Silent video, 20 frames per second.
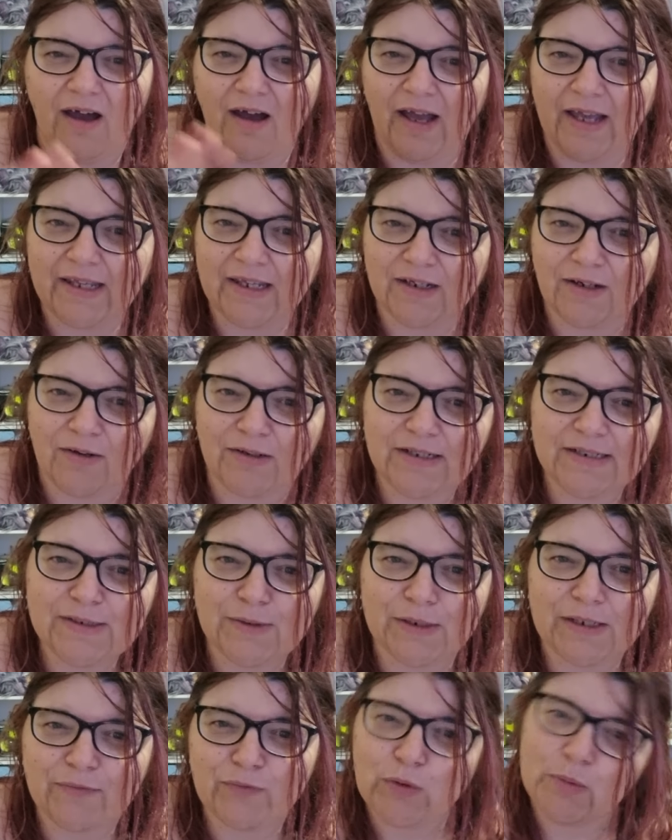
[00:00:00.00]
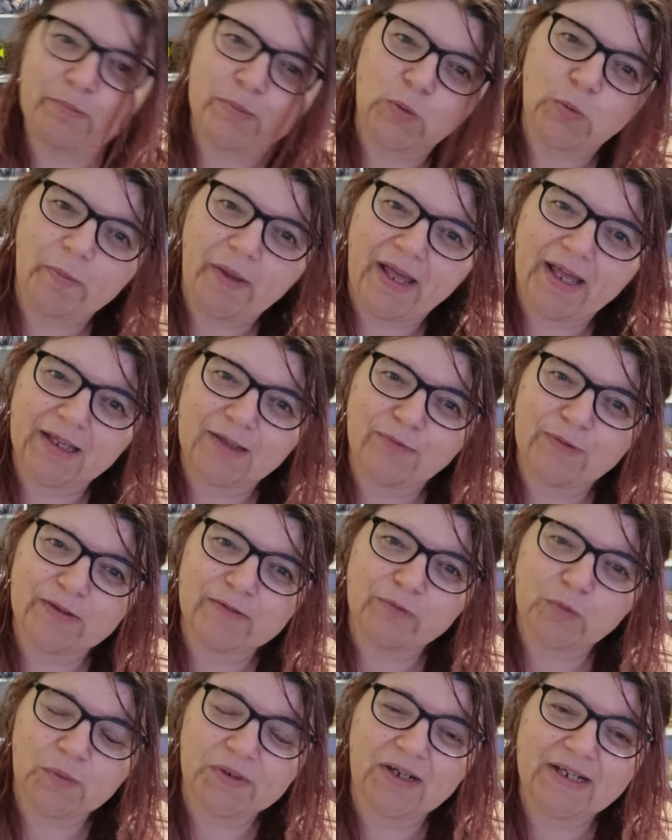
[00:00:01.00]
I can only sort of give you a ballpark
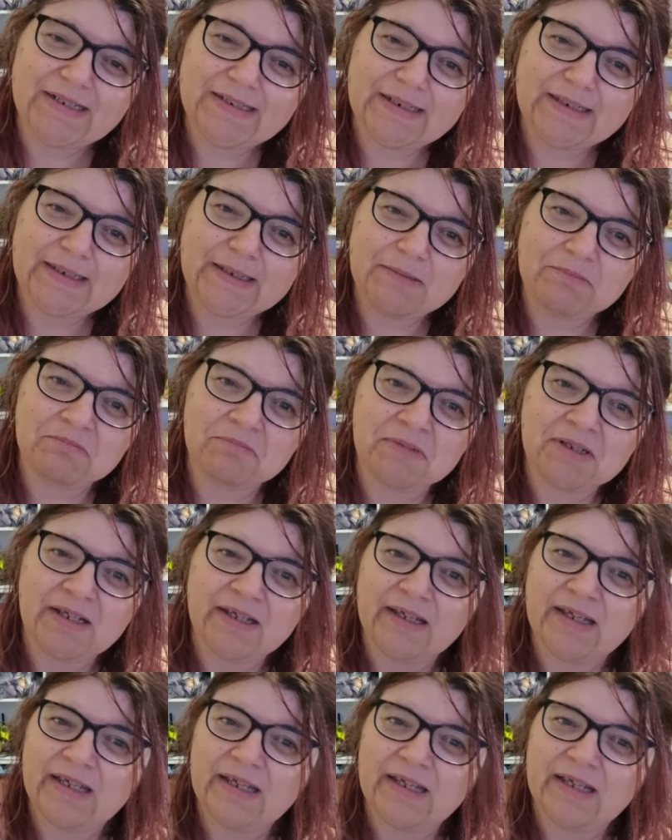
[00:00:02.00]
figure when I did them